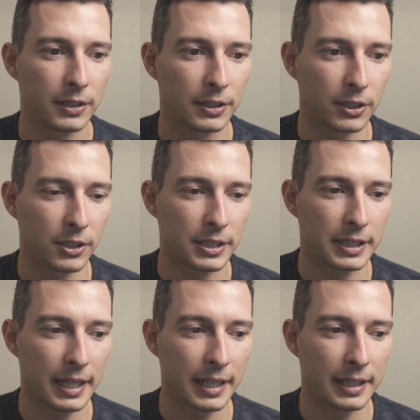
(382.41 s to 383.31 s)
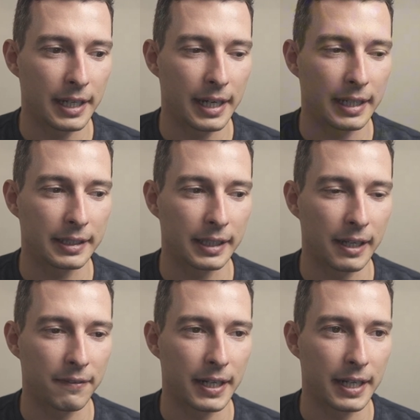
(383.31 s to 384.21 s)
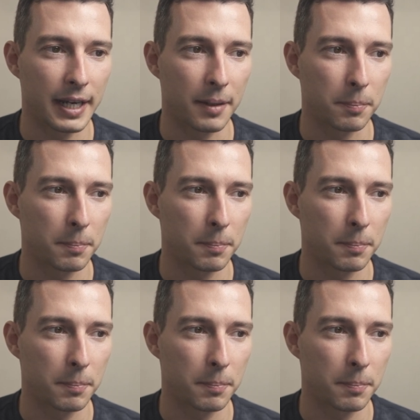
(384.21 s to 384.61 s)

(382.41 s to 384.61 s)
Thursday at 11 a.m.?